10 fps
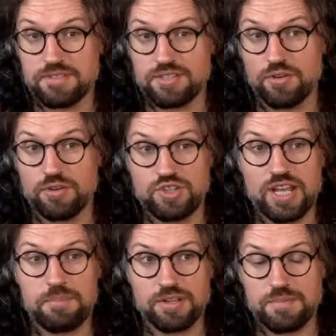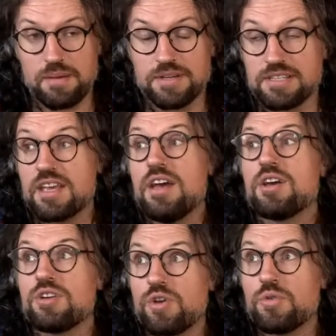So G I Plus members,
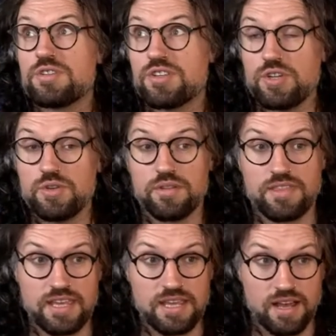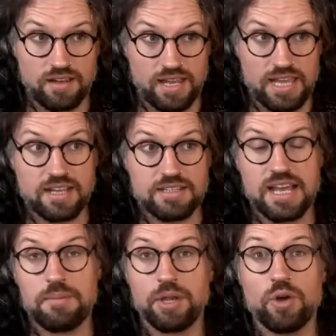go to the link
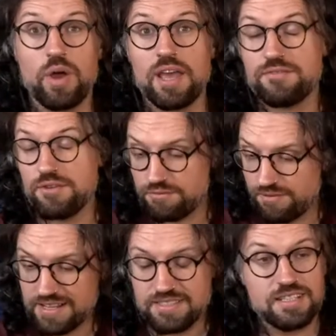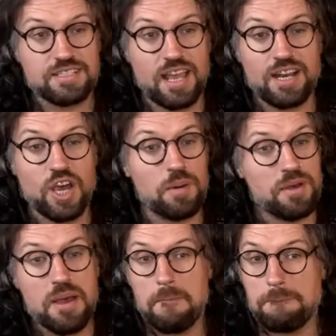down below. If you fancied signing up,
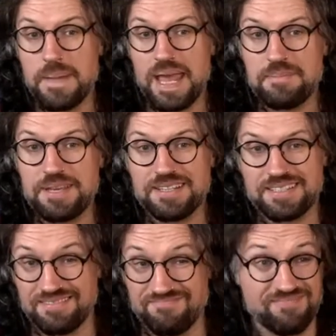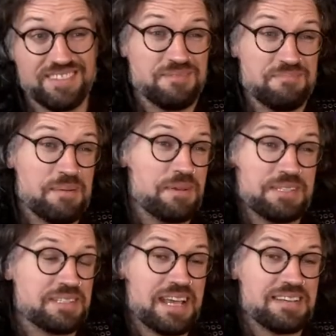maybe maybe
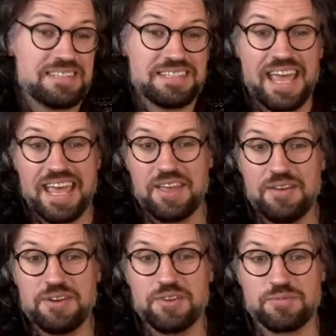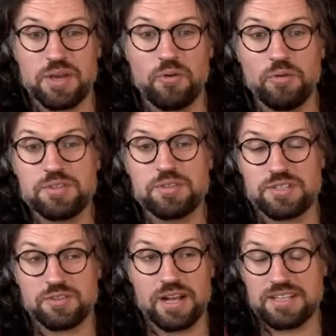today's the day, who knows? We've got all
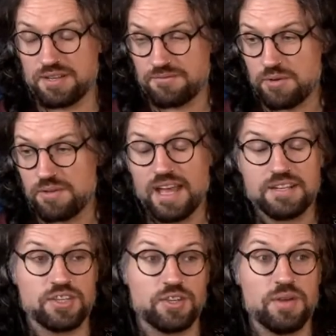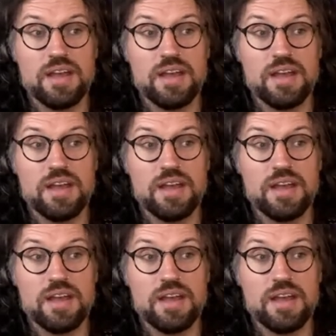sorts of great stuff for you in there too.